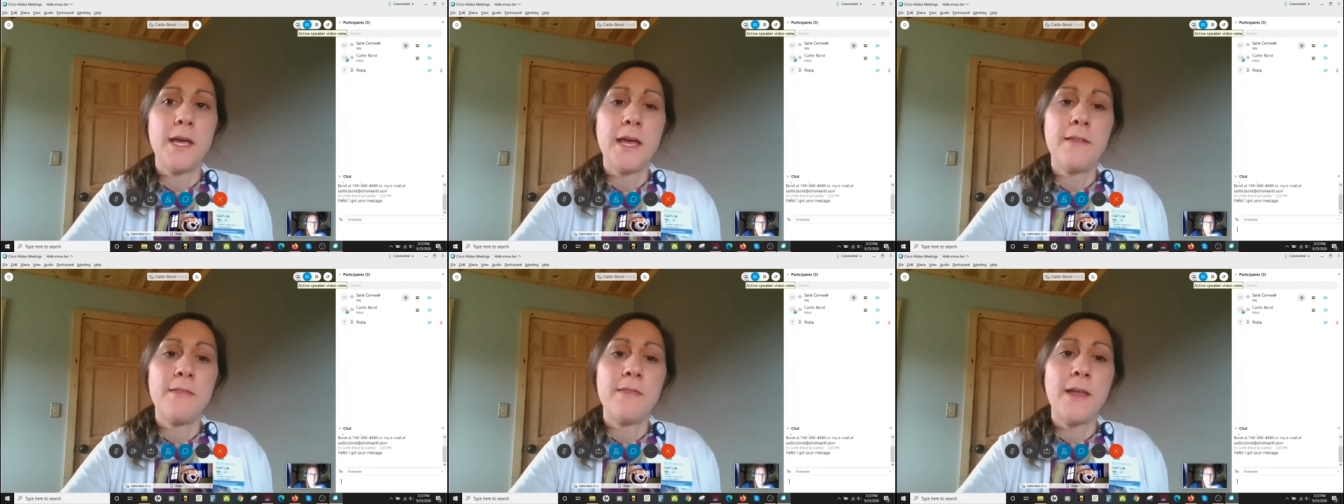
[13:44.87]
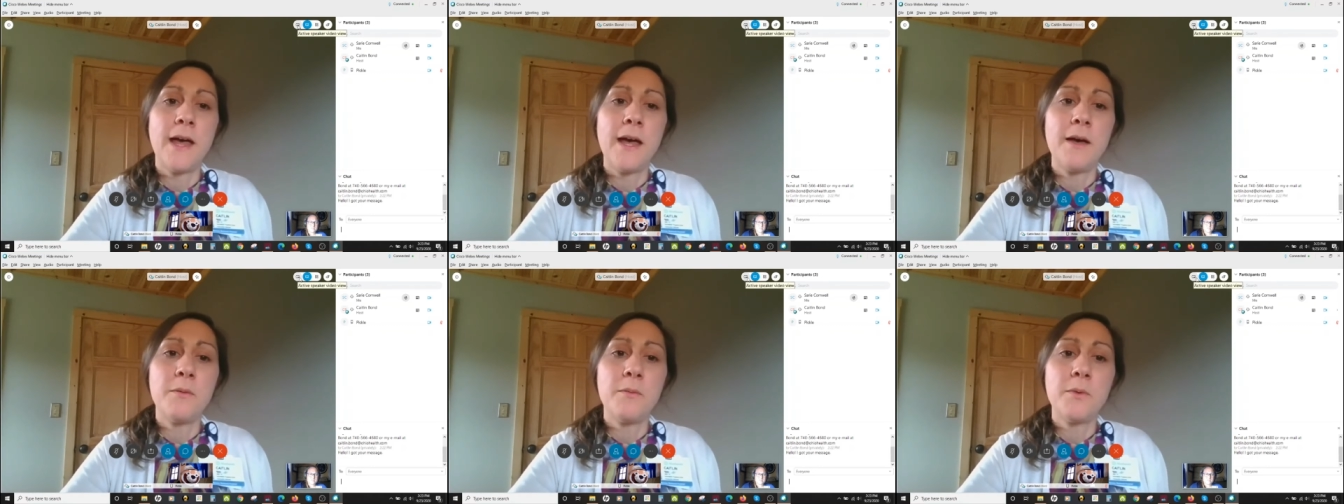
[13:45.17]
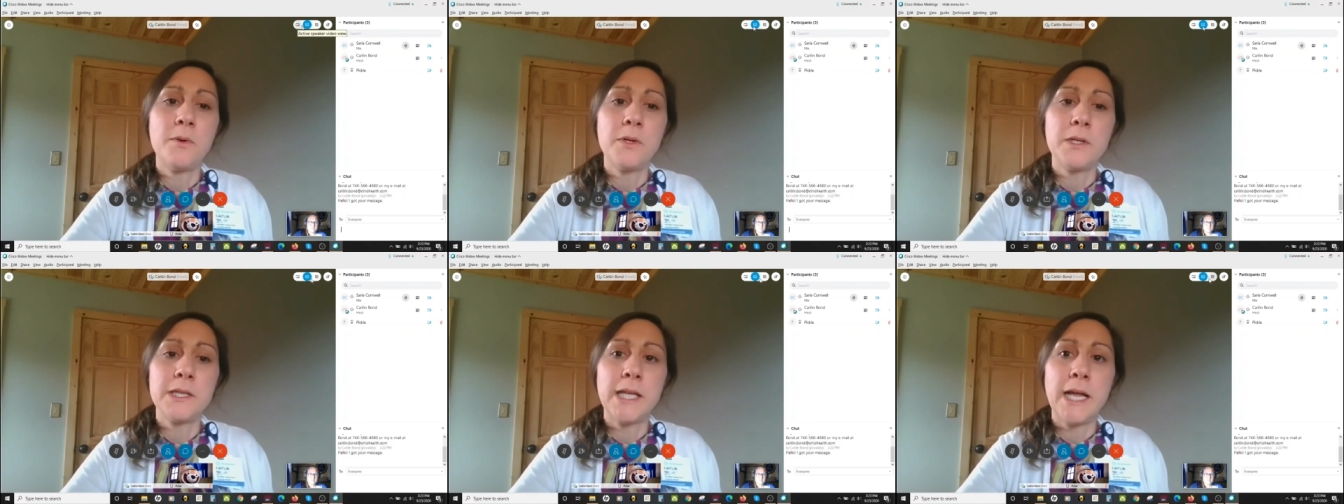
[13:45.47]
and that
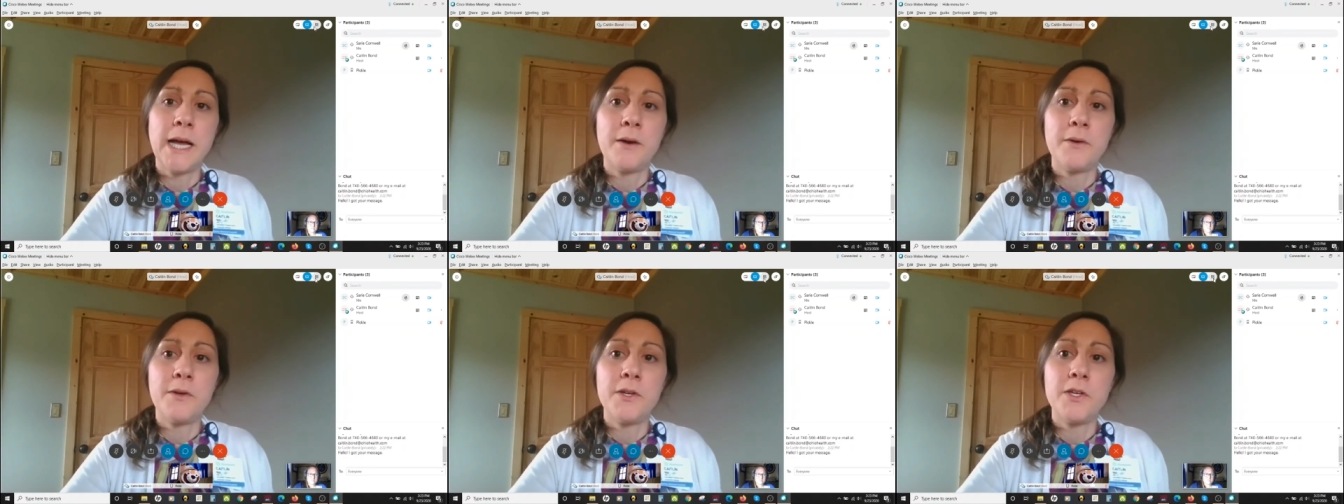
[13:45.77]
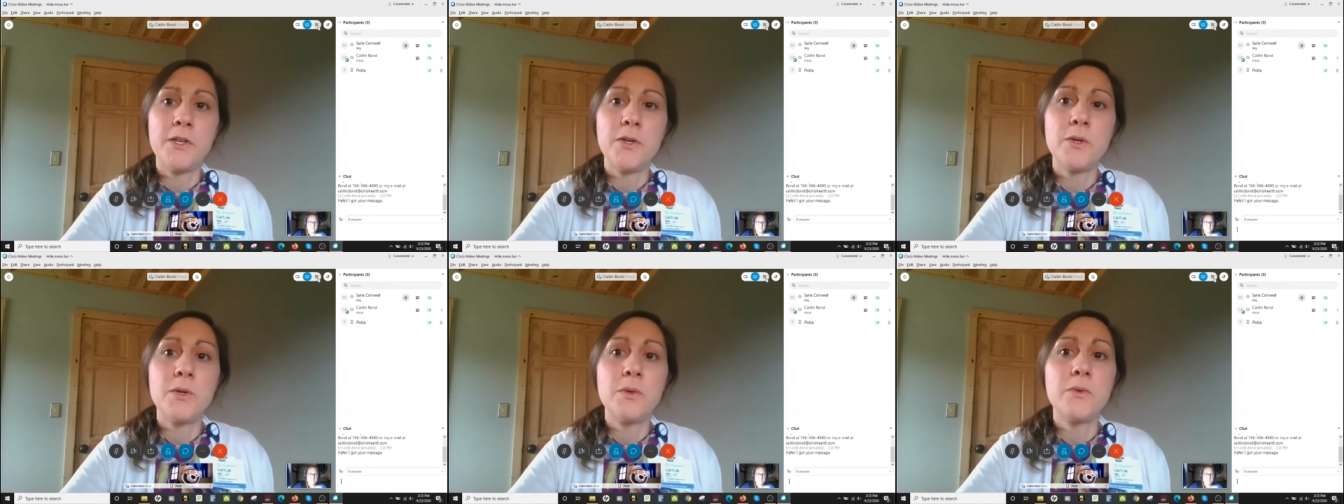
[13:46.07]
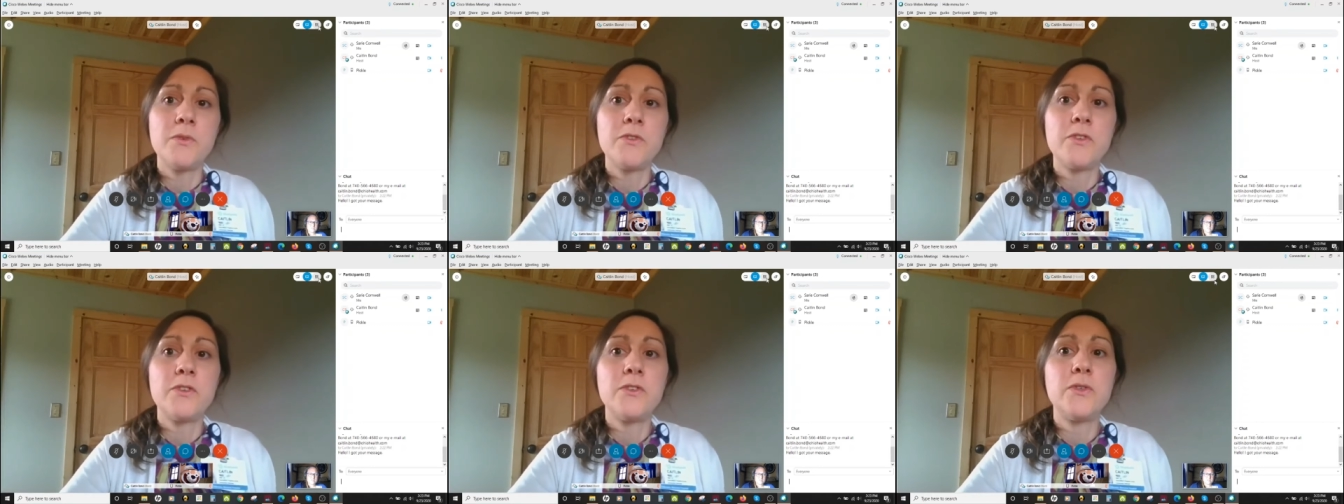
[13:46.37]
will allow
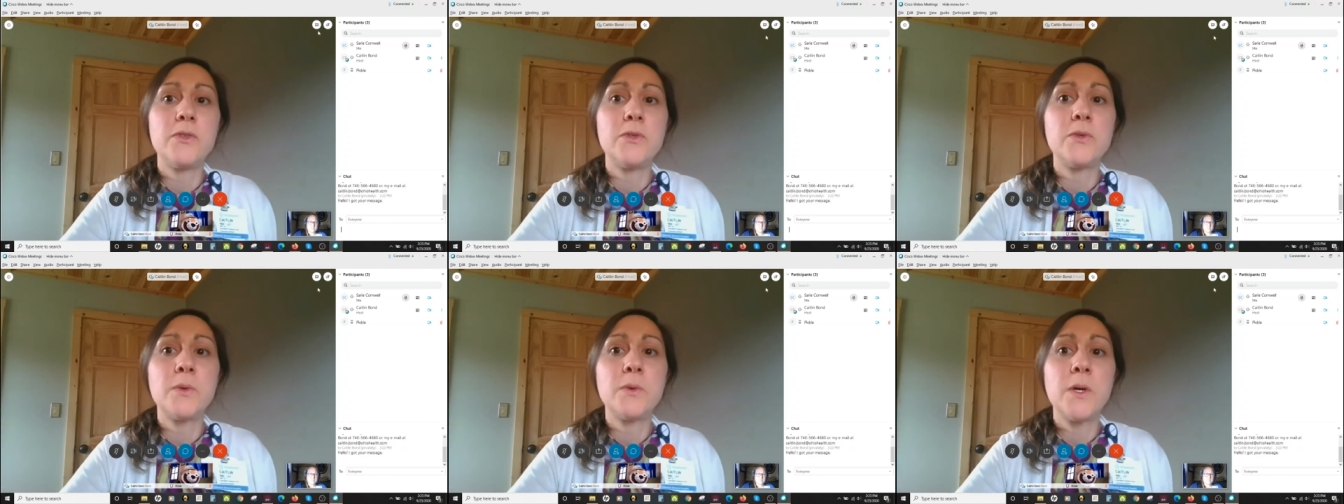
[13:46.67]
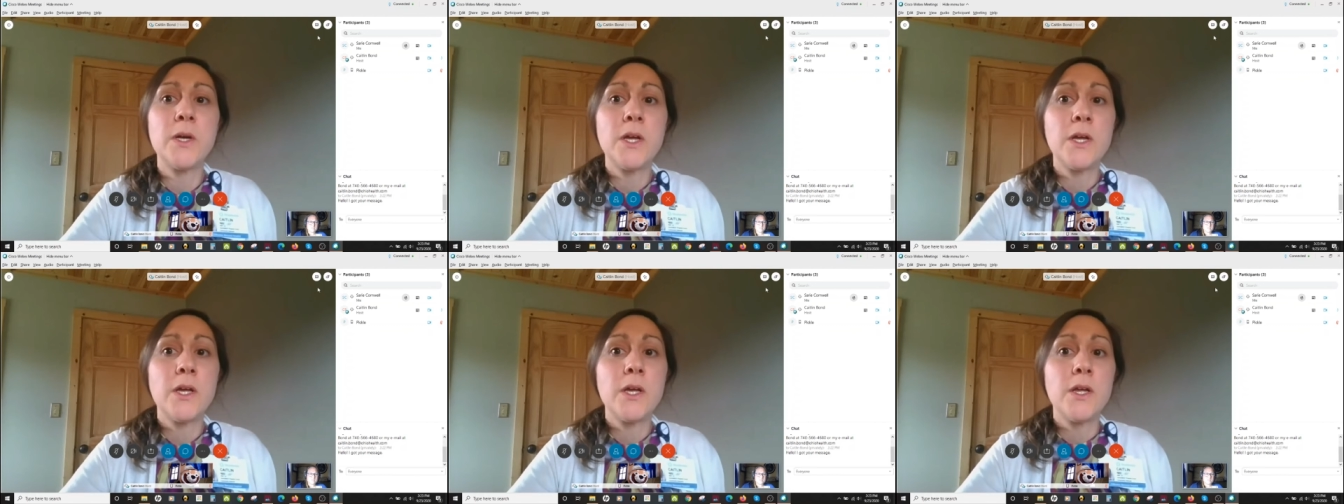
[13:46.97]
you to